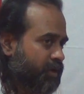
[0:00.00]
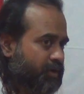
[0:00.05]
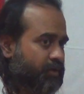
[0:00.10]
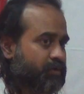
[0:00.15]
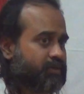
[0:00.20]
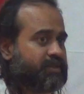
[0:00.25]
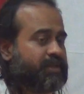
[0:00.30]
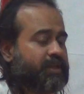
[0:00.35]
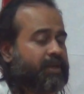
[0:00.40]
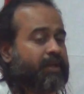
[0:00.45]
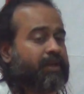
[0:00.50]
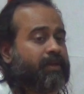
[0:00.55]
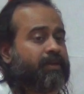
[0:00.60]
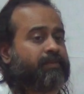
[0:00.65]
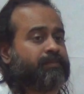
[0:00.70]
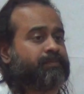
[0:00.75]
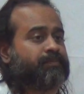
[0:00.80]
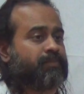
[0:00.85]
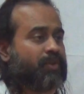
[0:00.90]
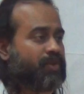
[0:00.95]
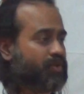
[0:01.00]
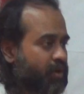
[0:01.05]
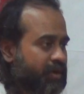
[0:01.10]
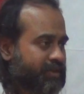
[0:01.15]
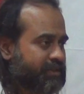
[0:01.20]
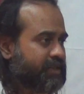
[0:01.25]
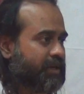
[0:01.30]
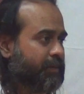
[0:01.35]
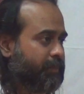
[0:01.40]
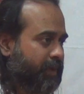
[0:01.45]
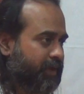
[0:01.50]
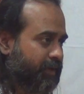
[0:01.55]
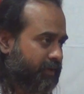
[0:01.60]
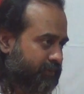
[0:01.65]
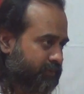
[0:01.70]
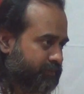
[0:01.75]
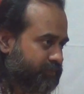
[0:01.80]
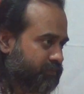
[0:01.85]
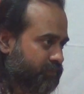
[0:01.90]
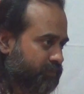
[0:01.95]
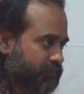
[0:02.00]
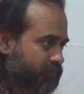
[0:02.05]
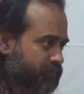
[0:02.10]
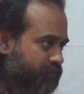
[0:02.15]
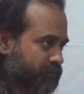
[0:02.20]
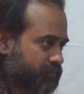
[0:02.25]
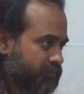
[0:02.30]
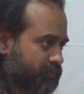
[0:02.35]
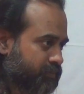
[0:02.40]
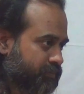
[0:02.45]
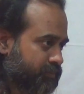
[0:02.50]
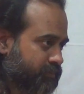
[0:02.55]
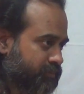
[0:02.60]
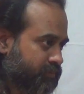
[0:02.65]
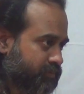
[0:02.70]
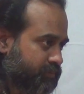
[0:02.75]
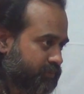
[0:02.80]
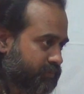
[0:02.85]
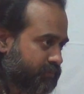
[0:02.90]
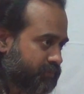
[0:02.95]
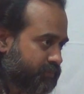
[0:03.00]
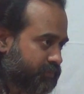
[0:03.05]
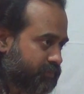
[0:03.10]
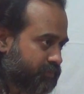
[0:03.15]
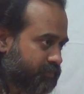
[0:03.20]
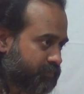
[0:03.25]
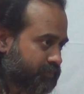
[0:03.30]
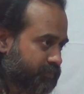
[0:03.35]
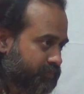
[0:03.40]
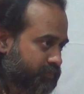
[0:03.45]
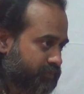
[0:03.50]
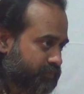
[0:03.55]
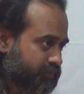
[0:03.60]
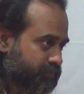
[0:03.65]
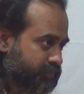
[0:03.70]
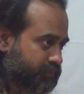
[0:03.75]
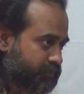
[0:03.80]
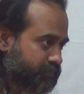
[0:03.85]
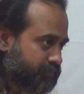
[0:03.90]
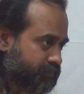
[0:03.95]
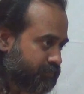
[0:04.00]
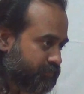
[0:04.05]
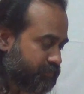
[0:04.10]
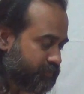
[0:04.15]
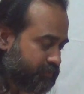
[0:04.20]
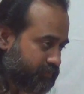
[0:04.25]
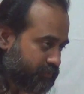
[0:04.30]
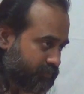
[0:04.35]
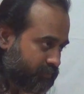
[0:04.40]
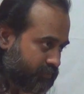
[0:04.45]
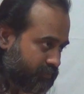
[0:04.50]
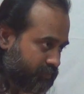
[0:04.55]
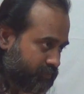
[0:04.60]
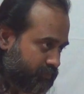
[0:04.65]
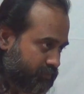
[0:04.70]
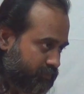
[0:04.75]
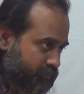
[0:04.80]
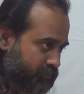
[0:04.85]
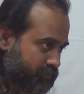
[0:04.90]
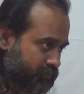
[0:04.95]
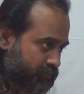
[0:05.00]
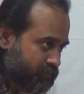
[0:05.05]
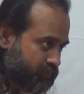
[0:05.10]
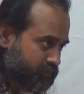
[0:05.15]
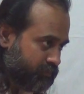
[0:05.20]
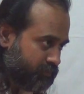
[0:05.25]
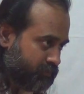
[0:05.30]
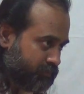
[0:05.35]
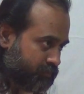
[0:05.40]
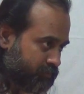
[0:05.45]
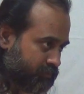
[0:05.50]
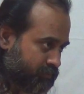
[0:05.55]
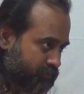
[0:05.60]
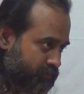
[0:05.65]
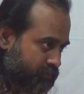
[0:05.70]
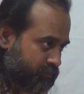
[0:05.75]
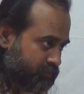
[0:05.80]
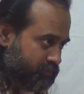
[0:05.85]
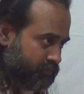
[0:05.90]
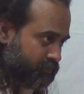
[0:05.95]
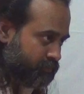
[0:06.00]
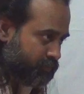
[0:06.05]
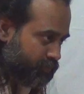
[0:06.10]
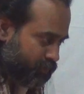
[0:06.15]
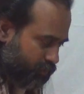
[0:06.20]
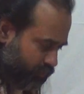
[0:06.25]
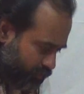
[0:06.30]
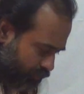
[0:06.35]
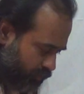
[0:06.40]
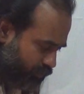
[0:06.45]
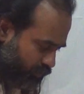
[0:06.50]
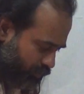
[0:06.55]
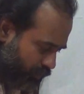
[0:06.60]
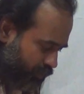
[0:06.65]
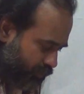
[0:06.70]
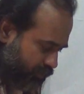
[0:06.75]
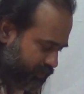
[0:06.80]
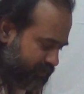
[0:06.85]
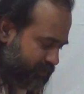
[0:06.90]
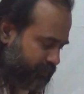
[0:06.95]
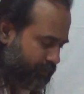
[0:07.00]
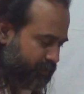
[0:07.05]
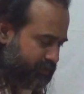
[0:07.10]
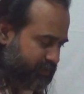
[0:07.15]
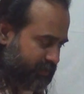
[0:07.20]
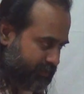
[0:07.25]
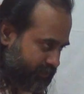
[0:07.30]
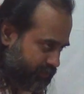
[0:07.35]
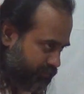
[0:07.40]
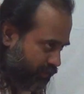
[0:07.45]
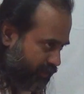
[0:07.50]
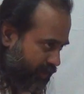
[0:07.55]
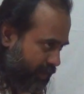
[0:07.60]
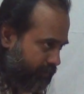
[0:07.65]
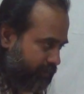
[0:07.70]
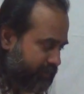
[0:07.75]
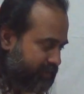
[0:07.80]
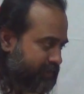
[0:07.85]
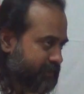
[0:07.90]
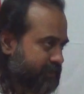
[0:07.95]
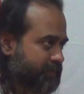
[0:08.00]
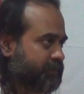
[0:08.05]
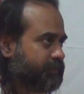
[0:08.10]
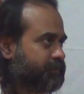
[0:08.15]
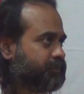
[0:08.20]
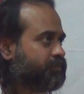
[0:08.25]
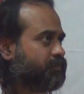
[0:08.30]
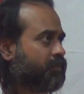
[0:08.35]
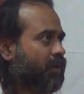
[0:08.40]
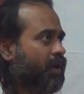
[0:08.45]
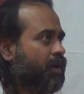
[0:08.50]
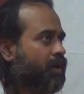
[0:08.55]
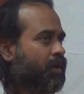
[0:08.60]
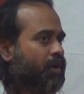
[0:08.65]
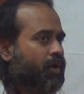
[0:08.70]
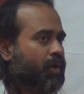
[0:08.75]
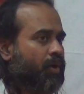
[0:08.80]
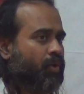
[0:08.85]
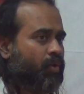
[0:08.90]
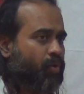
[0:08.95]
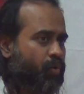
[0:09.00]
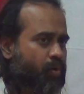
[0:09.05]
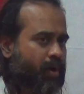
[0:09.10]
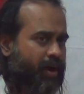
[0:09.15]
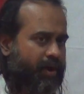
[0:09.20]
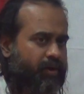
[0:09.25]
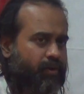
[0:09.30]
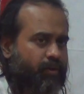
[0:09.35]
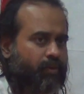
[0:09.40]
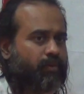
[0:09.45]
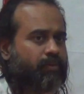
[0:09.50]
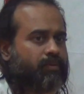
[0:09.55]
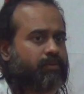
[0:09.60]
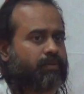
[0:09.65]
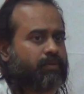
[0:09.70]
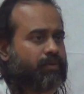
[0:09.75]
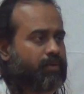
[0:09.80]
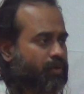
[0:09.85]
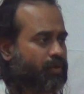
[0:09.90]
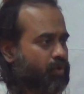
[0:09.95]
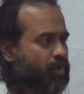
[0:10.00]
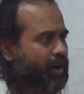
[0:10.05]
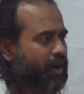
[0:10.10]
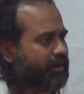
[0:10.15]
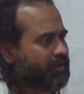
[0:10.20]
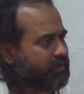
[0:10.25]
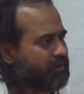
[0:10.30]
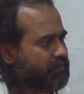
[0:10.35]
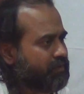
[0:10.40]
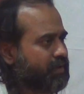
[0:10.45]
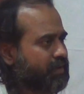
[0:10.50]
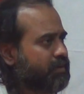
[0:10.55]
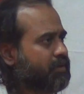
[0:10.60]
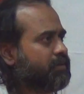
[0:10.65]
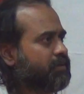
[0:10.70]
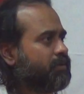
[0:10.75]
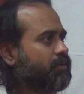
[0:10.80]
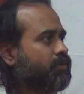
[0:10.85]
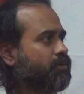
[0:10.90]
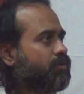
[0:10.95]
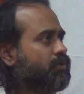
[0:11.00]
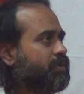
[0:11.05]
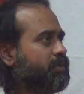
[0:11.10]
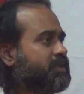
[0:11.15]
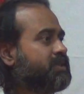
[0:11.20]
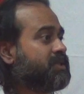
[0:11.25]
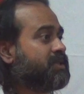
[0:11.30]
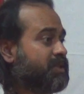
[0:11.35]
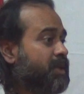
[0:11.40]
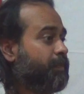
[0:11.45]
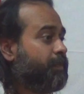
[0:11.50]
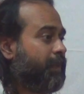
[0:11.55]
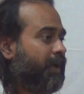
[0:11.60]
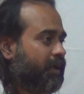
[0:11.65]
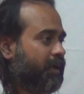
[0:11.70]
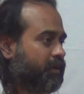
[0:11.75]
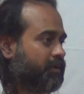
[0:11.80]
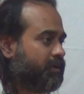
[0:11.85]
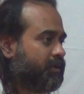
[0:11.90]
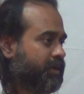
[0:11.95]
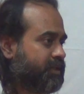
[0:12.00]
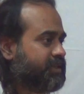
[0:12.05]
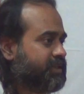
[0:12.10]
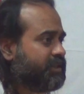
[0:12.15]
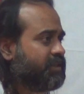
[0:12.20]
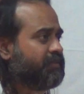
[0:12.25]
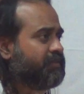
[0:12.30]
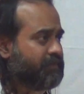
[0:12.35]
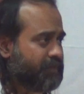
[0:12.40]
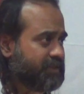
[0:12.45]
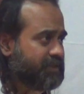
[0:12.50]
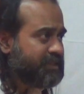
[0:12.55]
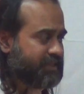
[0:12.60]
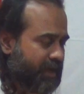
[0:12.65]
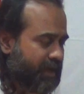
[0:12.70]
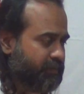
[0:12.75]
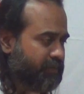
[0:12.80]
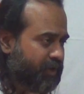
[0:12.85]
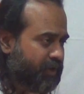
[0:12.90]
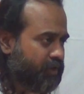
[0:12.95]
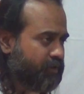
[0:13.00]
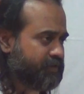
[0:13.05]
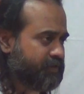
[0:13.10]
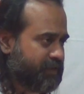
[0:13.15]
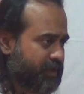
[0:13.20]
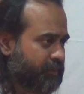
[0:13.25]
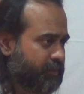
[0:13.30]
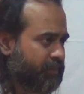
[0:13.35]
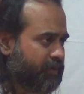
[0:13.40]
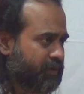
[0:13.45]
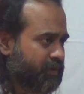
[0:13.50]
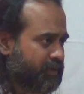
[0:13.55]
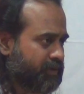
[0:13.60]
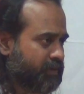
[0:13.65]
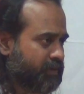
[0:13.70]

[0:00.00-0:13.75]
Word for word: You see, you are slipping. But again, that uh, fear will come. and I keep on slipping. No, go into this process. What happens? Who are you? You are the one who is slipping. Is it the first time that you have slipped?